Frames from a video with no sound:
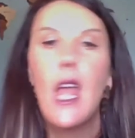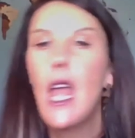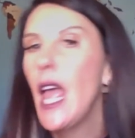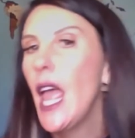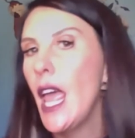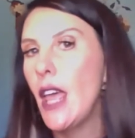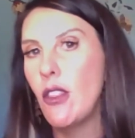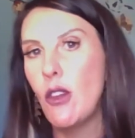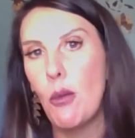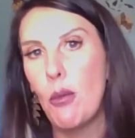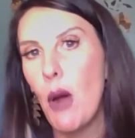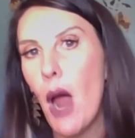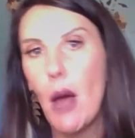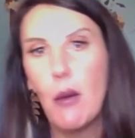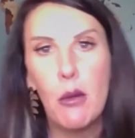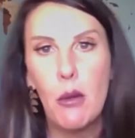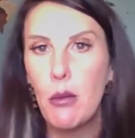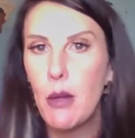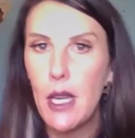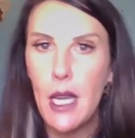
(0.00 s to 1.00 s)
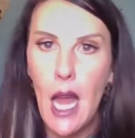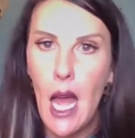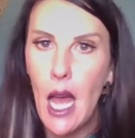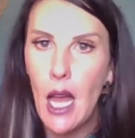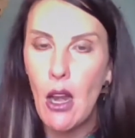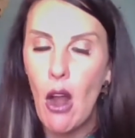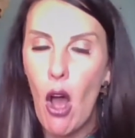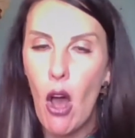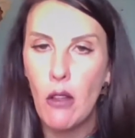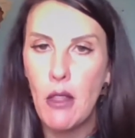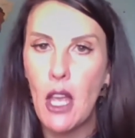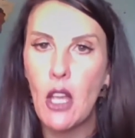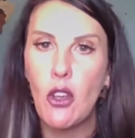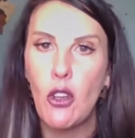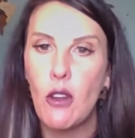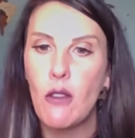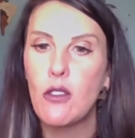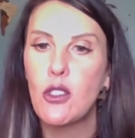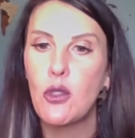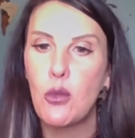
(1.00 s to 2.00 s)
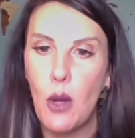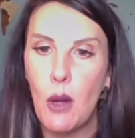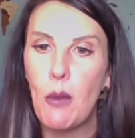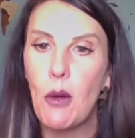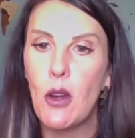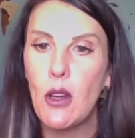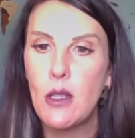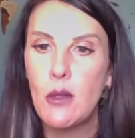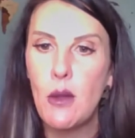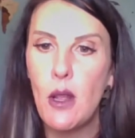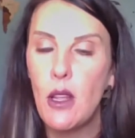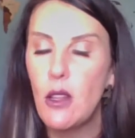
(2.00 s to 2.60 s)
and they're probably not all that good of swimmers.